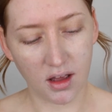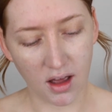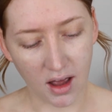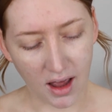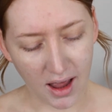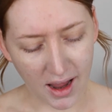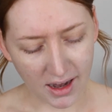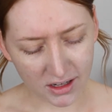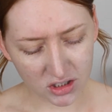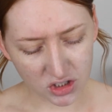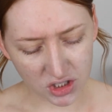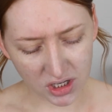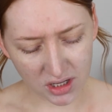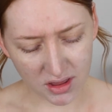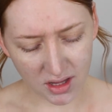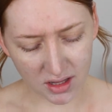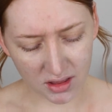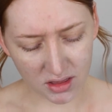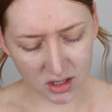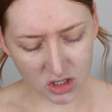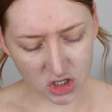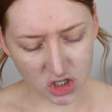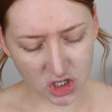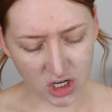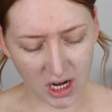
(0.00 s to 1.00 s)
I actually think
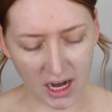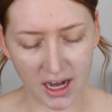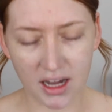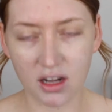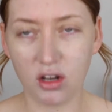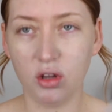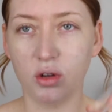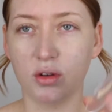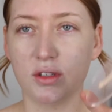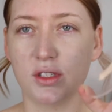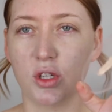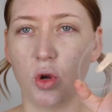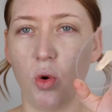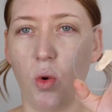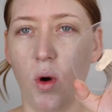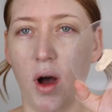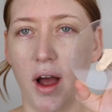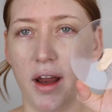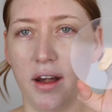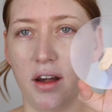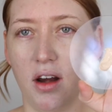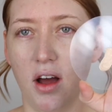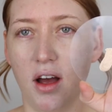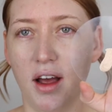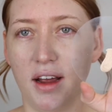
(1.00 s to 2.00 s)
the shade looks
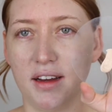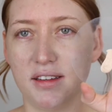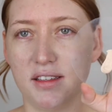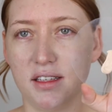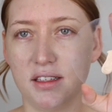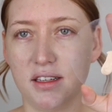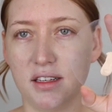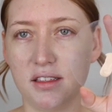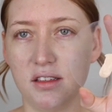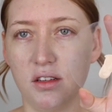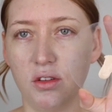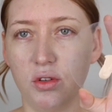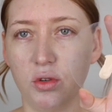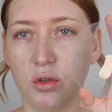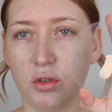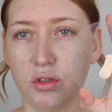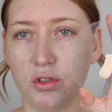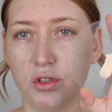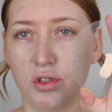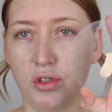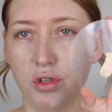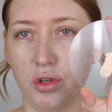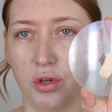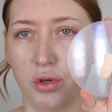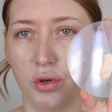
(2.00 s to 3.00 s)
quite nice. It doesn't
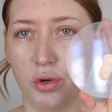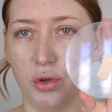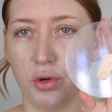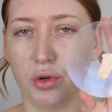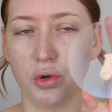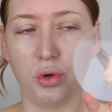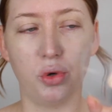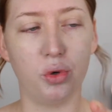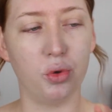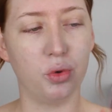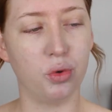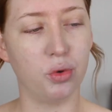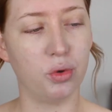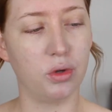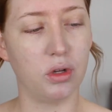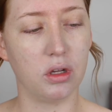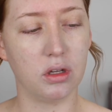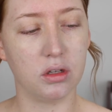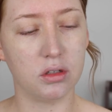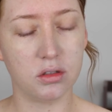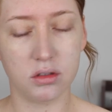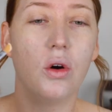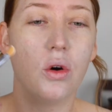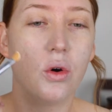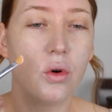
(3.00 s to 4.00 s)
look too cool.
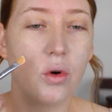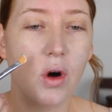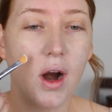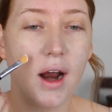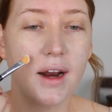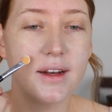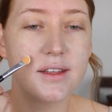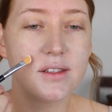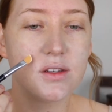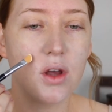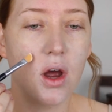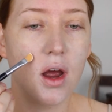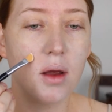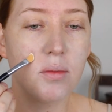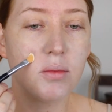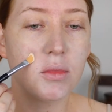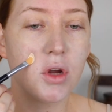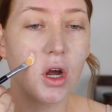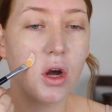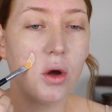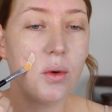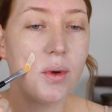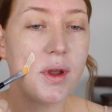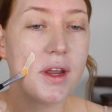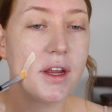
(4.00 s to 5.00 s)
All right, so I'm
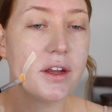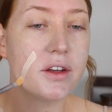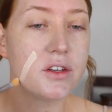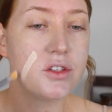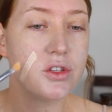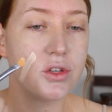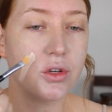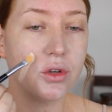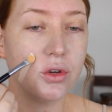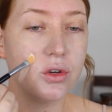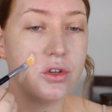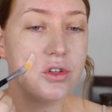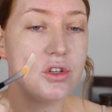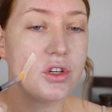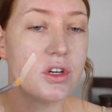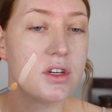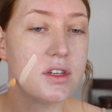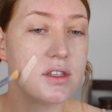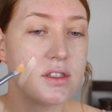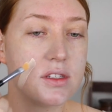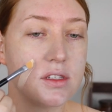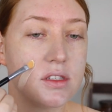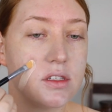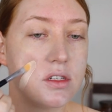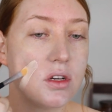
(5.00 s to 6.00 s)
going to
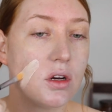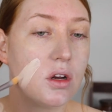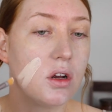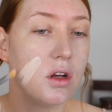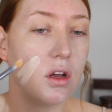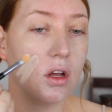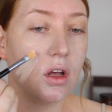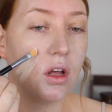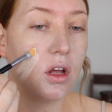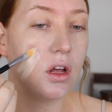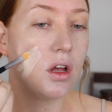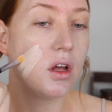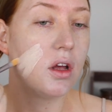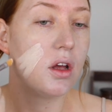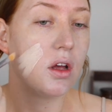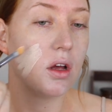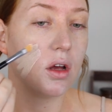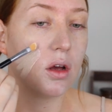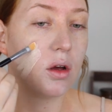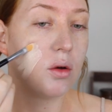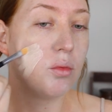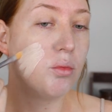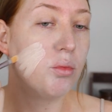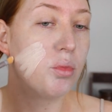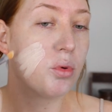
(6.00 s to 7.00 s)
just
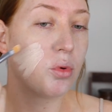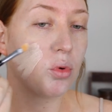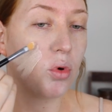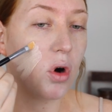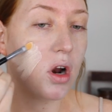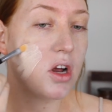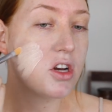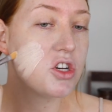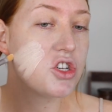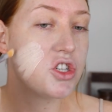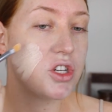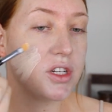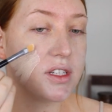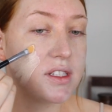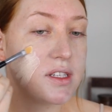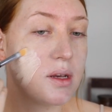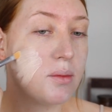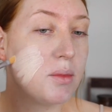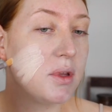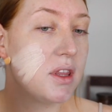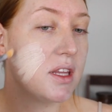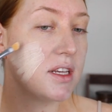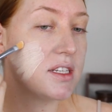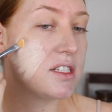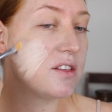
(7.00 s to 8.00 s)
brush
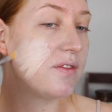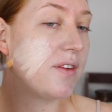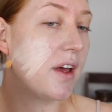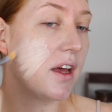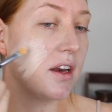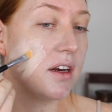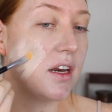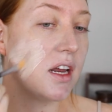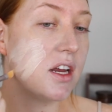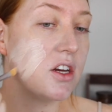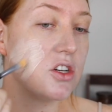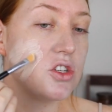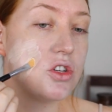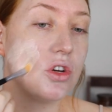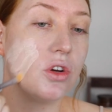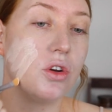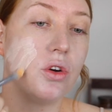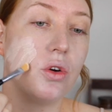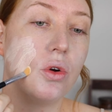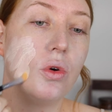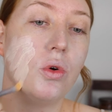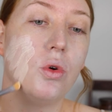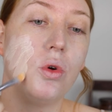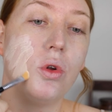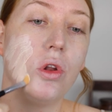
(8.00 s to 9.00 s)
some of this
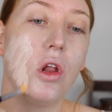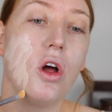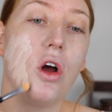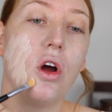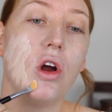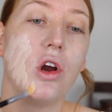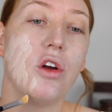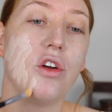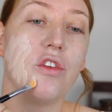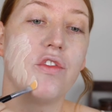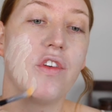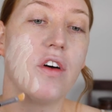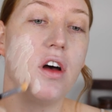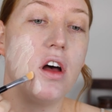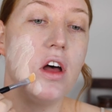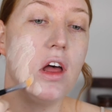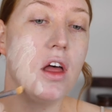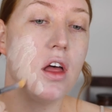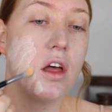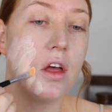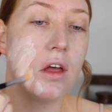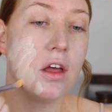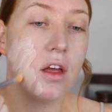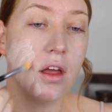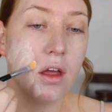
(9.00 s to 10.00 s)
foundation all
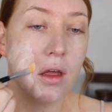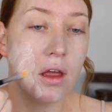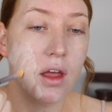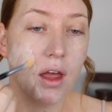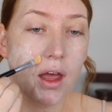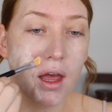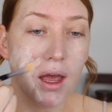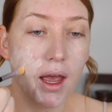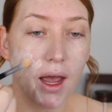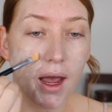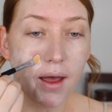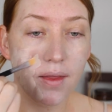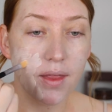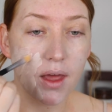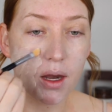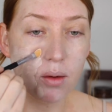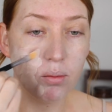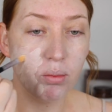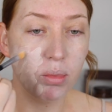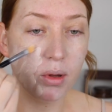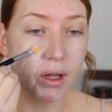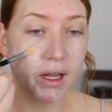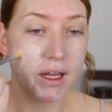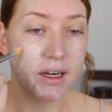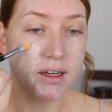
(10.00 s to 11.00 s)
over and then
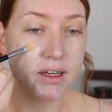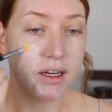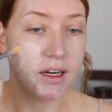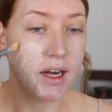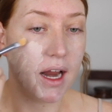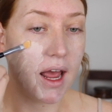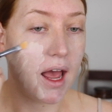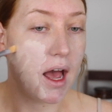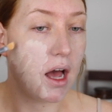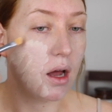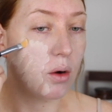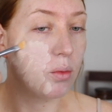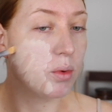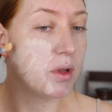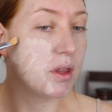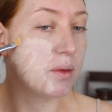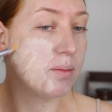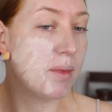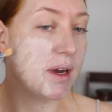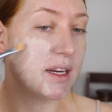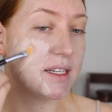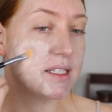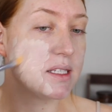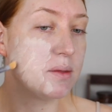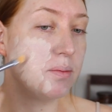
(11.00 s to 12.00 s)
blend it out with
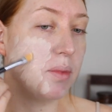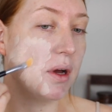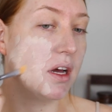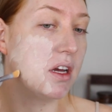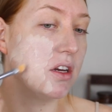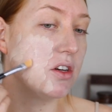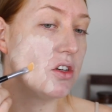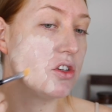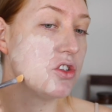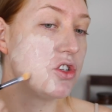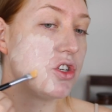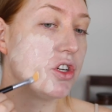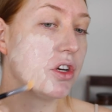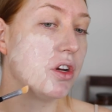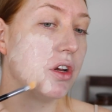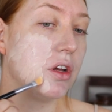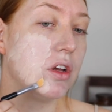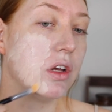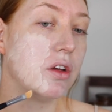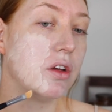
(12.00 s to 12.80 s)
my sponge.